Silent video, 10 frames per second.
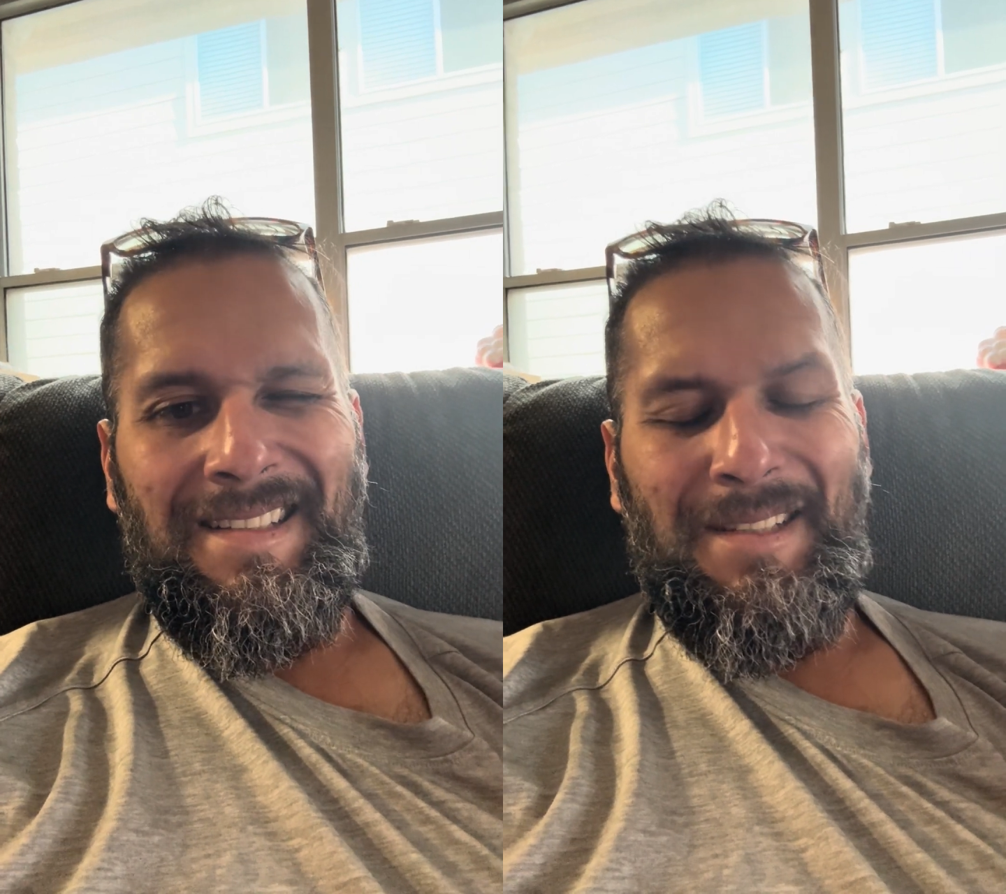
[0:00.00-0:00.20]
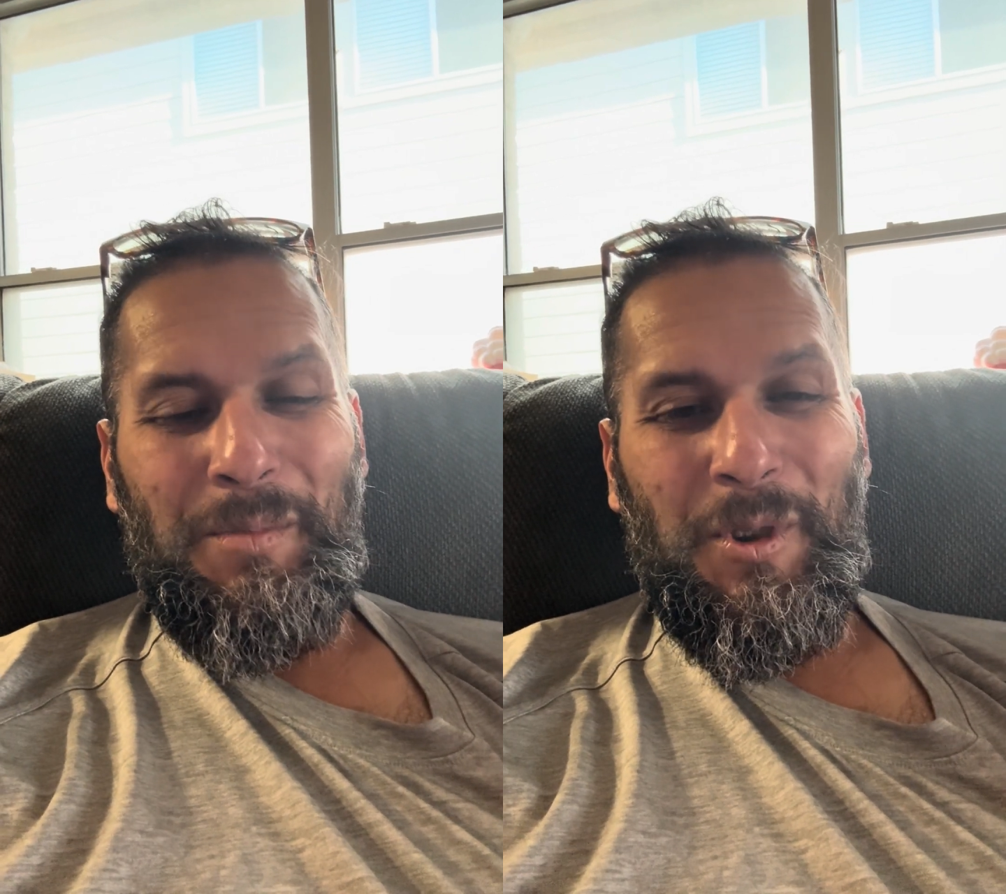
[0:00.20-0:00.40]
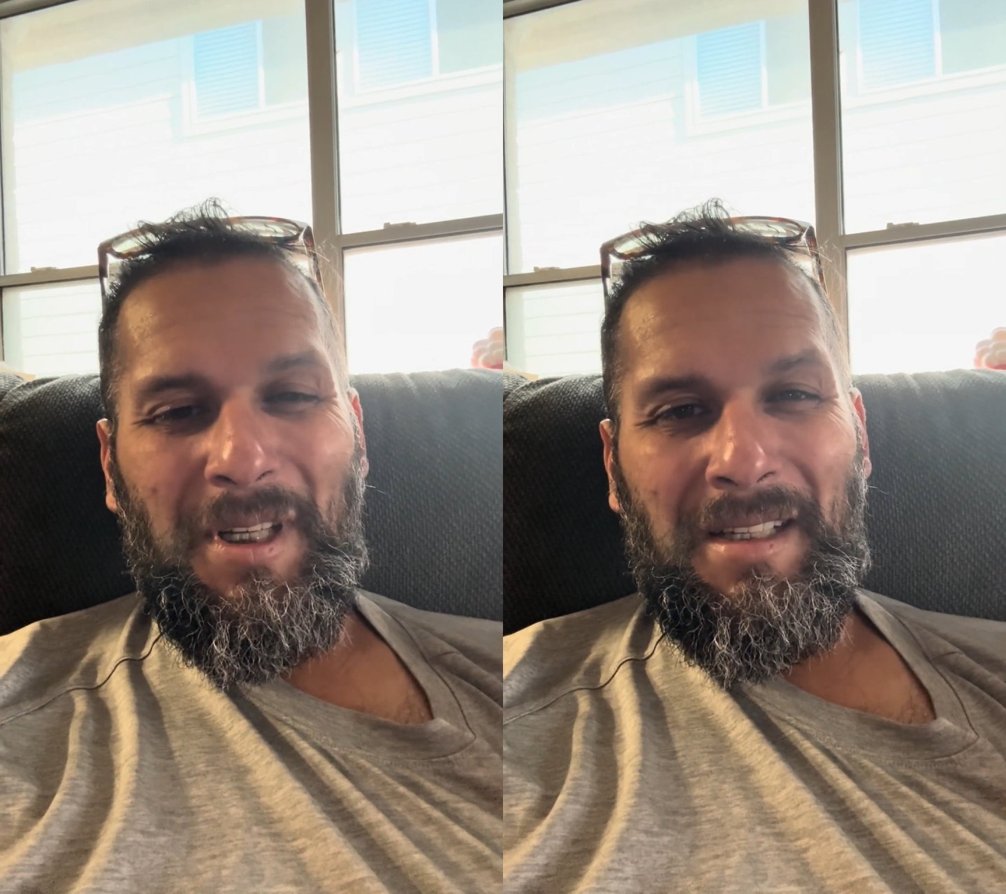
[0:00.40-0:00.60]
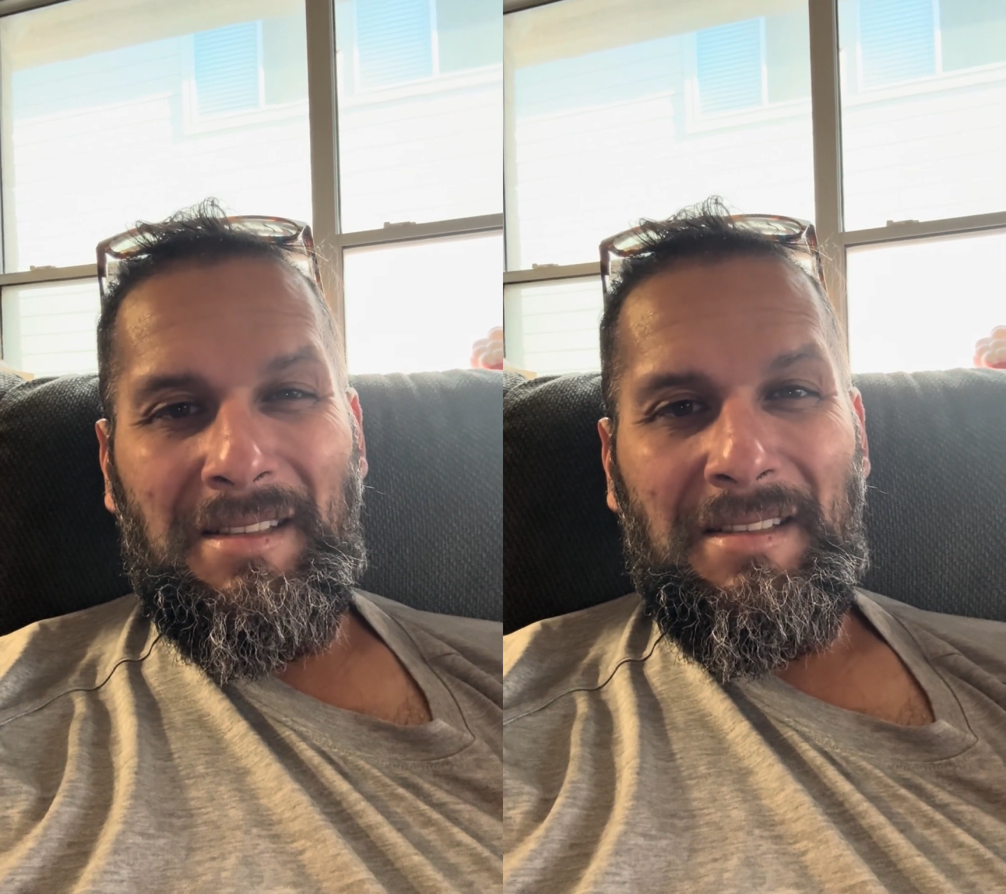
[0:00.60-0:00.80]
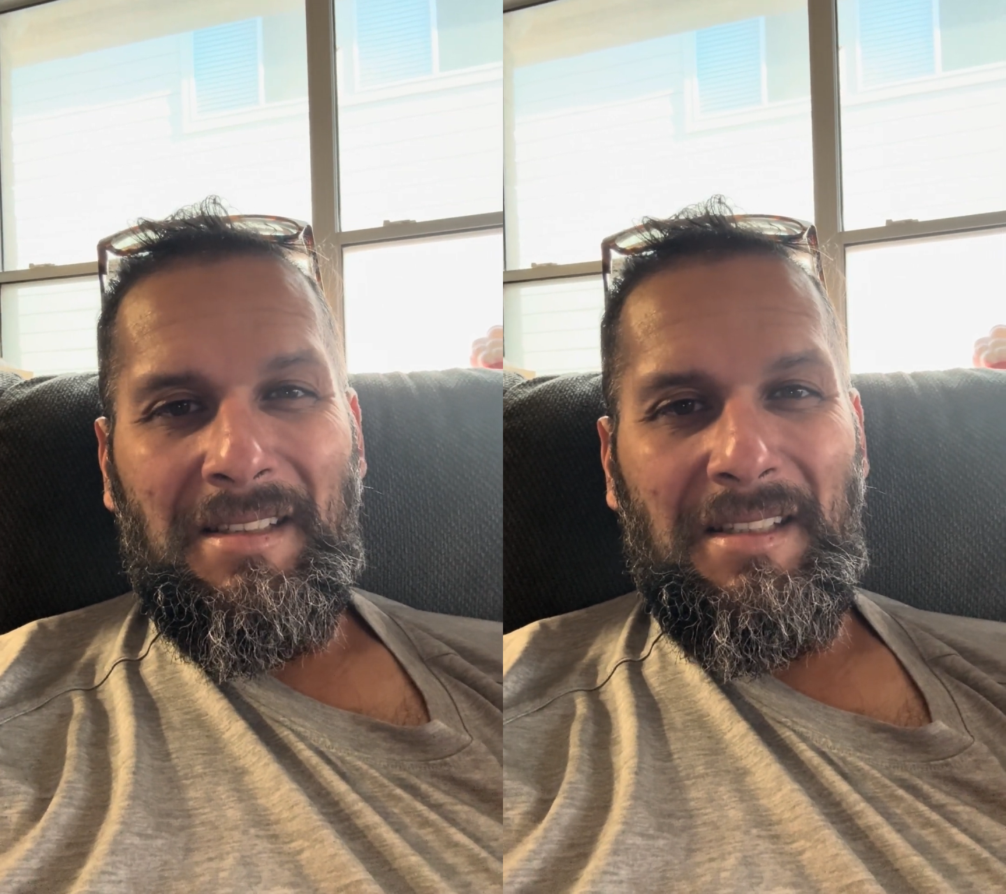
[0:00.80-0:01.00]
the morning
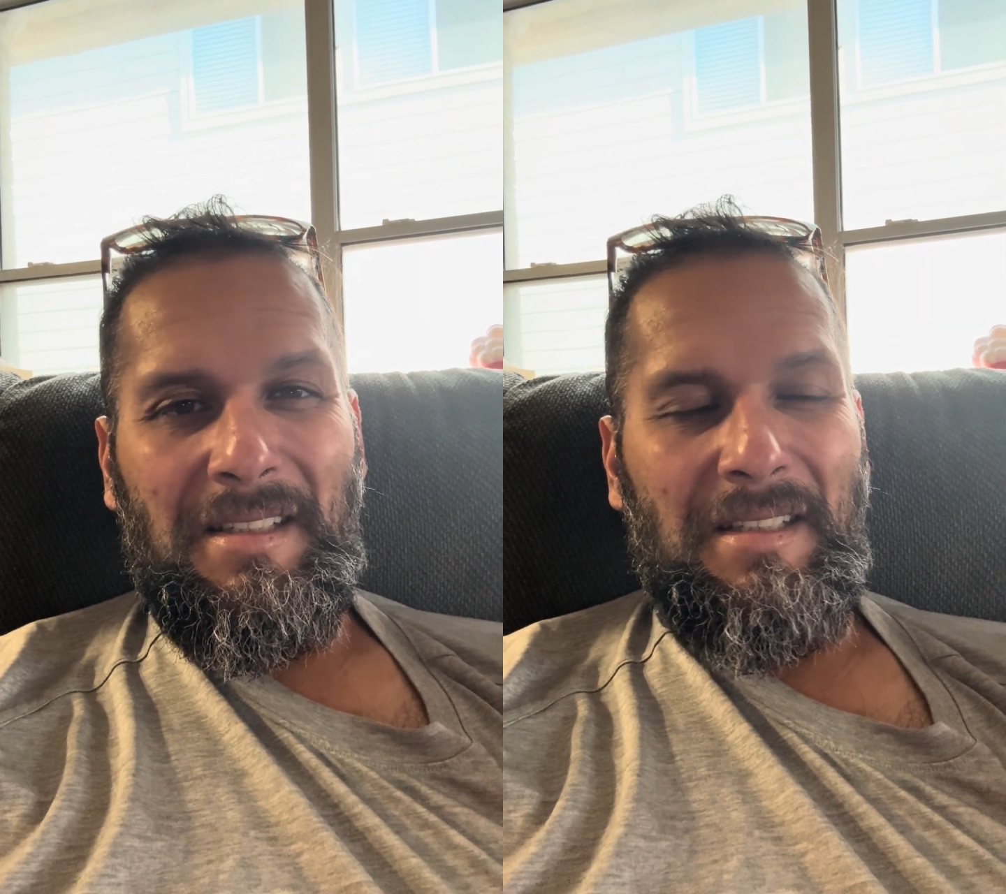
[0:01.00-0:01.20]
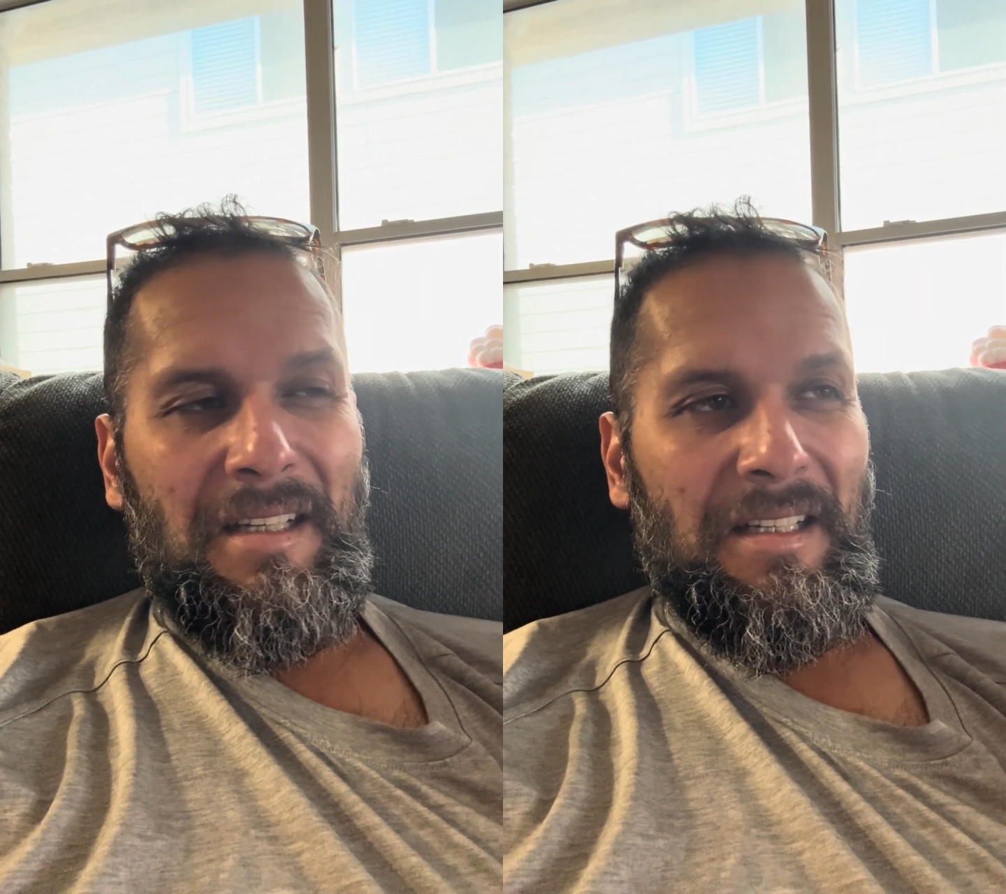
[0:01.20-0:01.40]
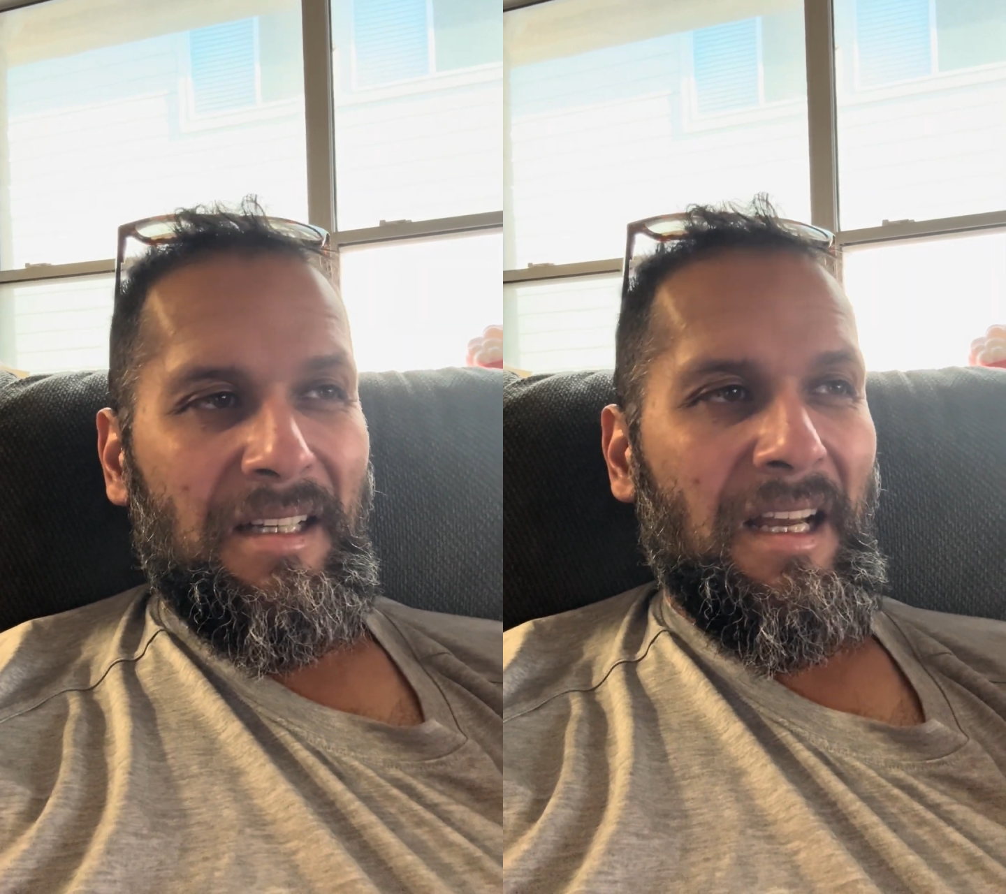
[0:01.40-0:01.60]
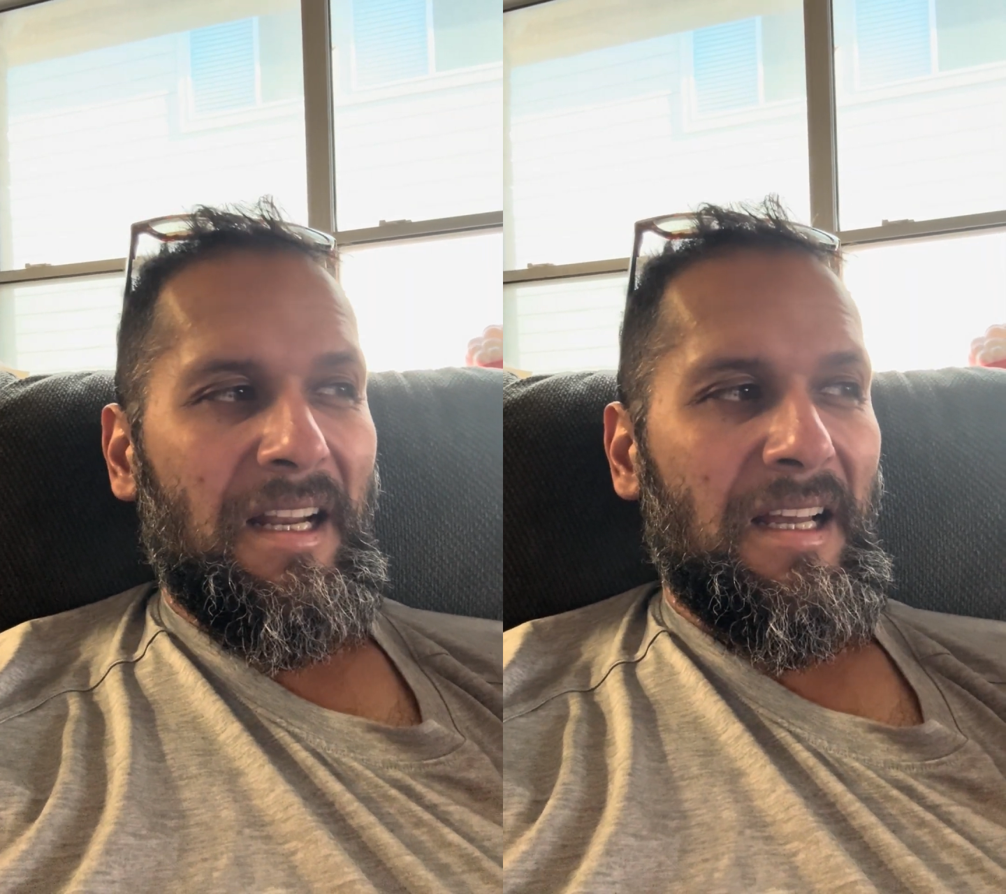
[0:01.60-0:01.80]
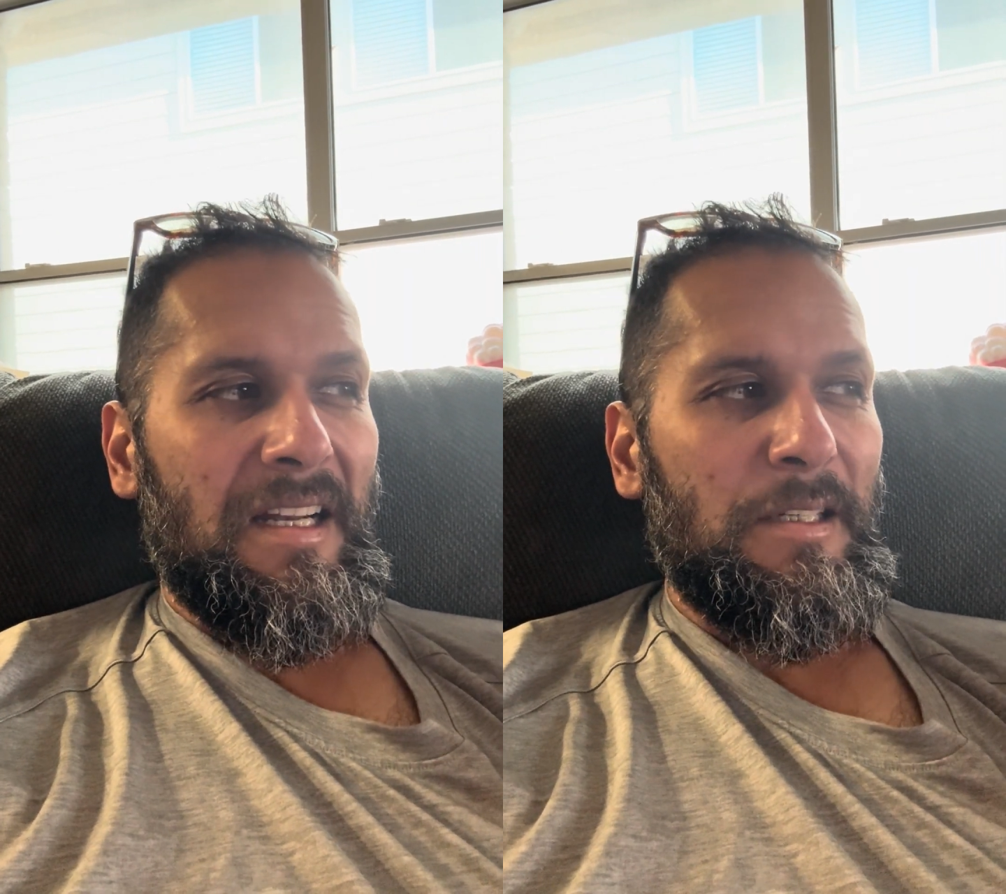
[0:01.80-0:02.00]
kind of
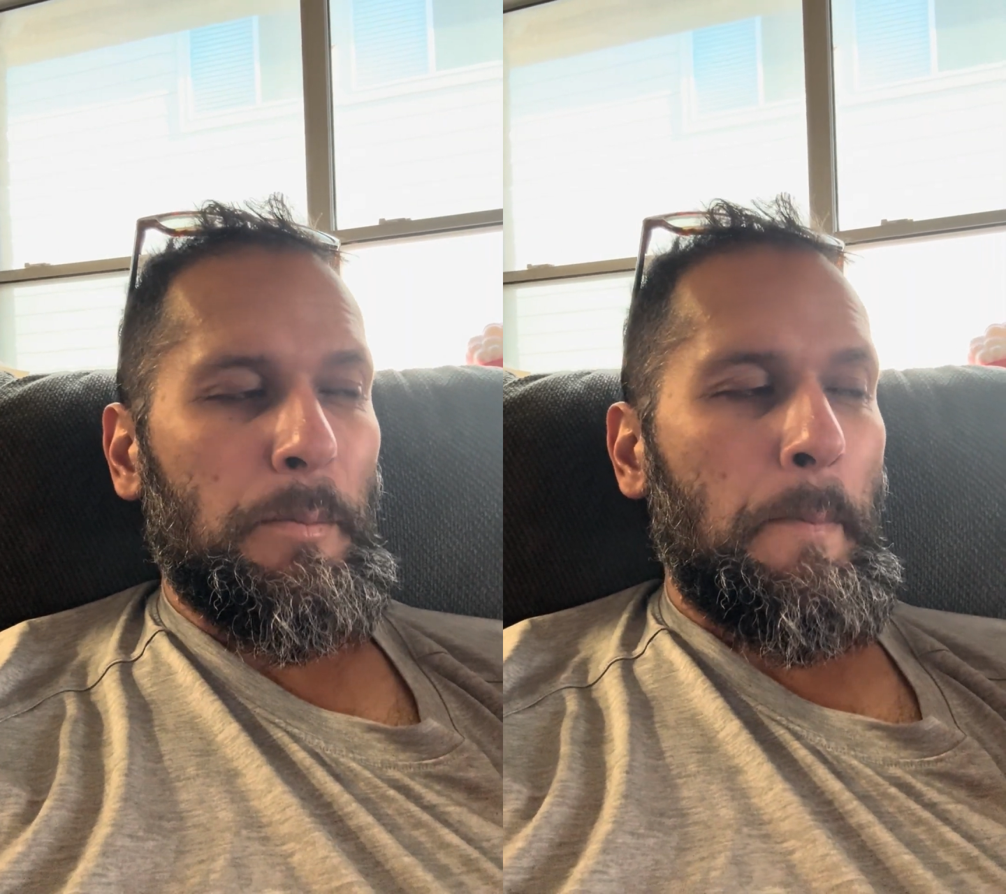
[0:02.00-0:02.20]
caught up,